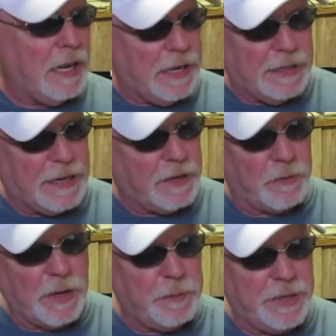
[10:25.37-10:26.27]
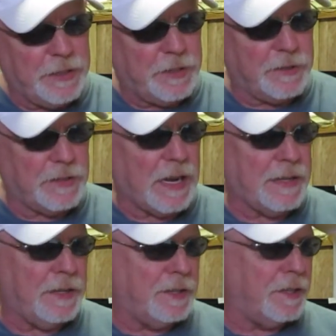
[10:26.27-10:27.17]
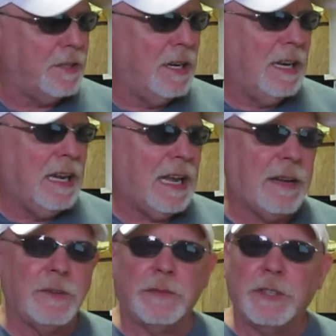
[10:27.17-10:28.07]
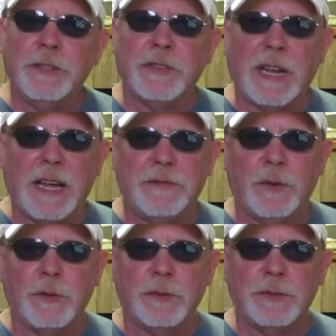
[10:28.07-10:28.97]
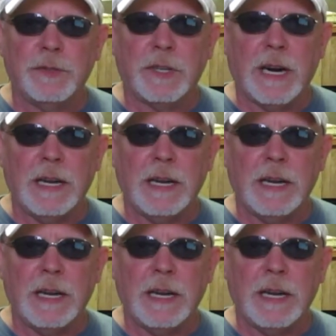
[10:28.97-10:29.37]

and they got great pictures on their, I don't know if they're using iPhones or